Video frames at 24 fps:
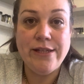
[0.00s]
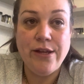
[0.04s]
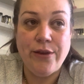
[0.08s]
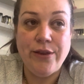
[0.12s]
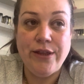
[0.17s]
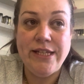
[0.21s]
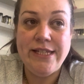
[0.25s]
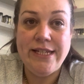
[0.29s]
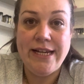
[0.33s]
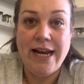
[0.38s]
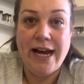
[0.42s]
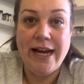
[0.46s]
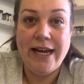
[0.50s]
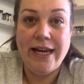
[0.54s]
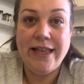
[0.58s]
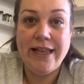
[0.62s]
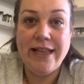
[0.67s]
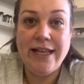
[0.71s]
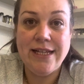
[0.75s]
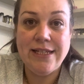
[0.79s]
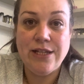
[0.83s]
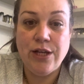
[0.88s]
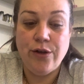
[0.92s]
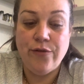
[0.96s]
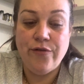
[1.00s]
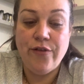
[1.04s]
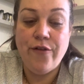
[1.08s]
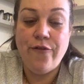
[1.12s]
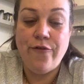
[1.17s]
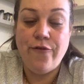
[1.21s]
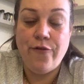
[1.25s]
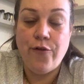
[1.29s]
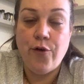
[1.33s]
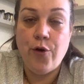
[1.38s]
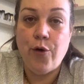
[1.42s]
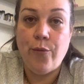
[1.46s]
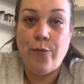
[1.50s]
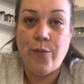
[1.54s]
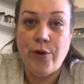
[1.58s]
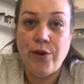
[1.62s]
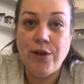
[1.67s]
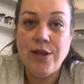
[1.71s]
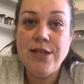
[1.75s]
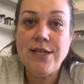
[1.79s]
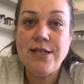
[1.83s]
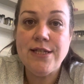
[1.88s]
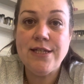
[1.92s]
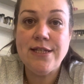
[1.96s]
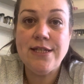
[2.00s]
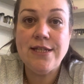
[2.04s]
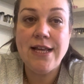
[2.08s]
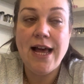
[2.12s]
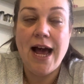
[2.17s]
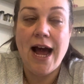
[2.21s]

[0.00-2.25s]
on this diet, that's over 4 months,